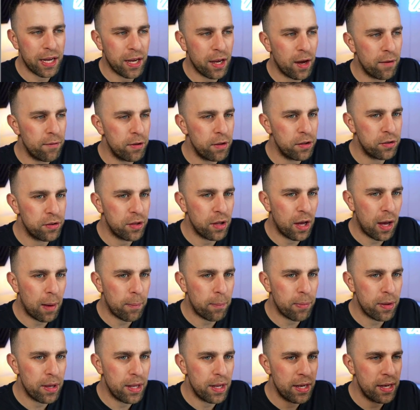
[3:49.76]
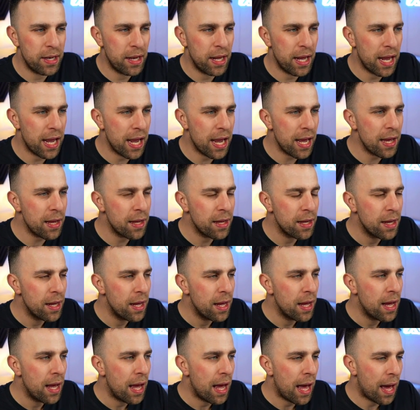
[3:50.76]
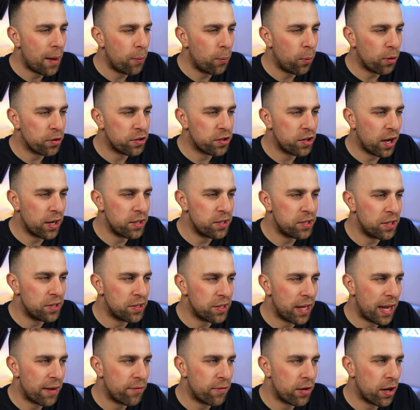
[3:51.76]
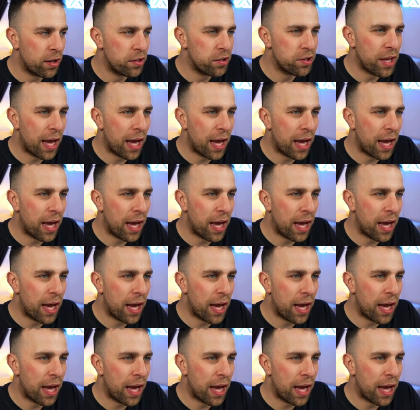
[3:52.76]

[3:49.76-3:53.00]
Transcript: covers up in here. And what's nice is they have a nice